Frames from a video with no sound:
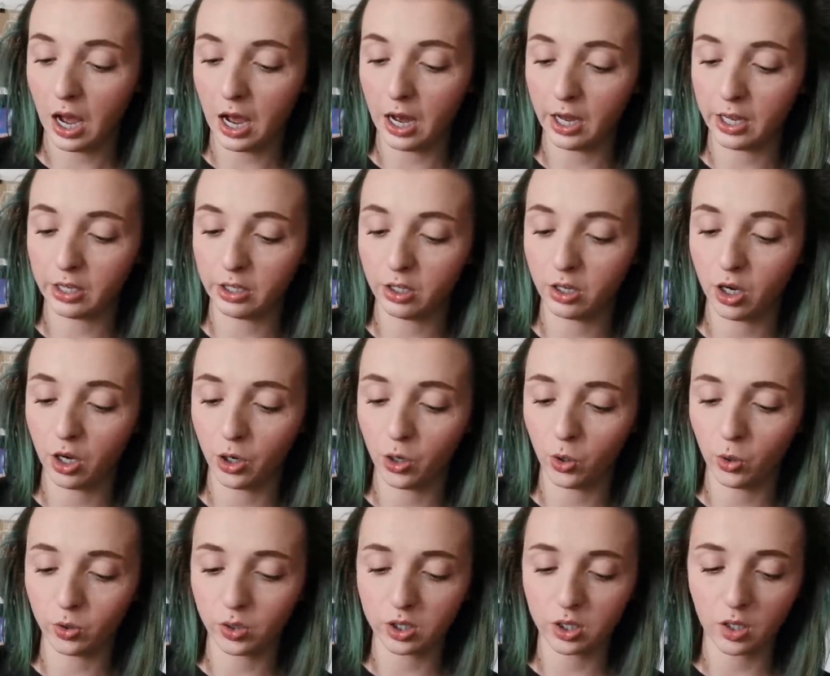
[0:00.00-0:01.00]
I
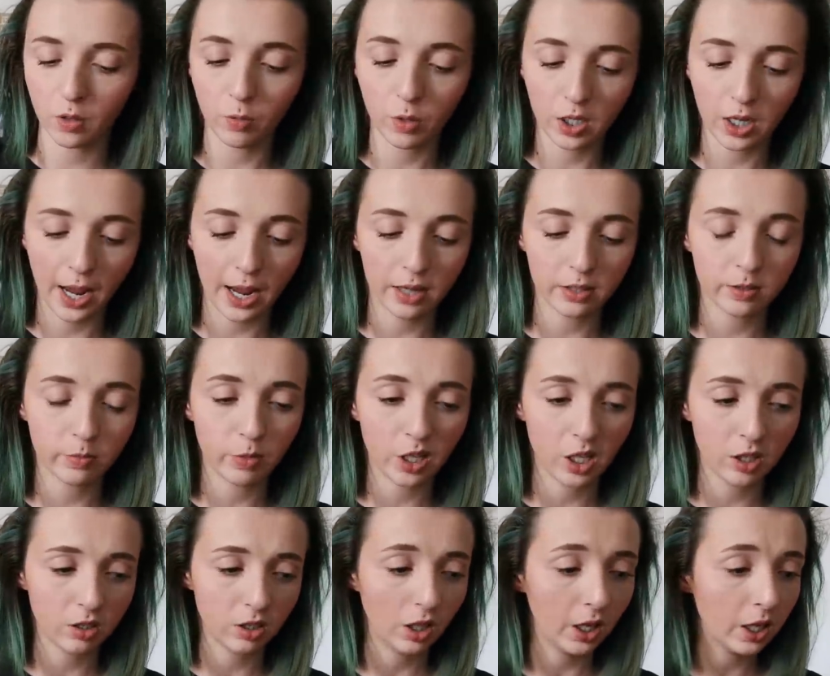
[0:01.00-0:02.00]
know someone asked
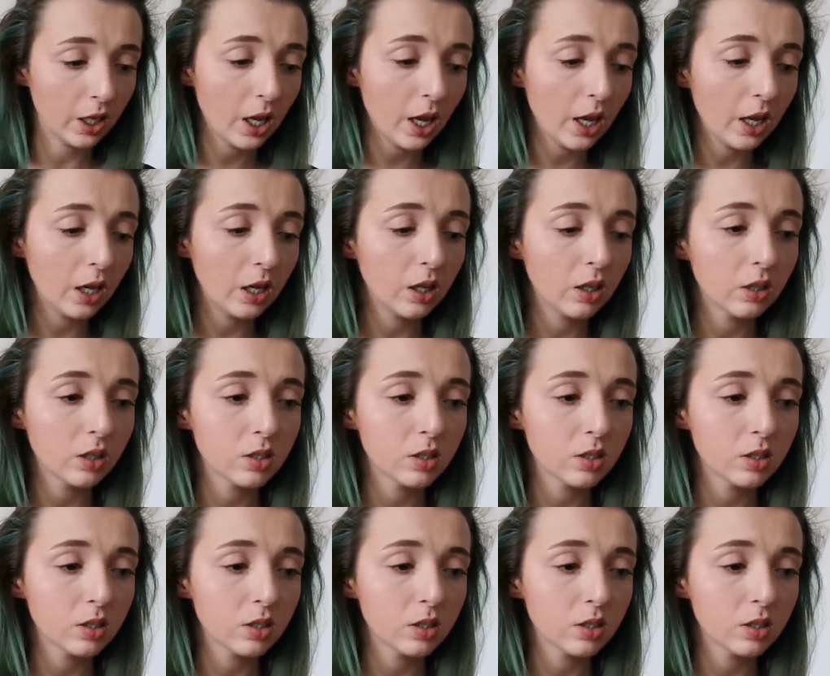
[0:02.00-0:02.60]
me, they're like, hey,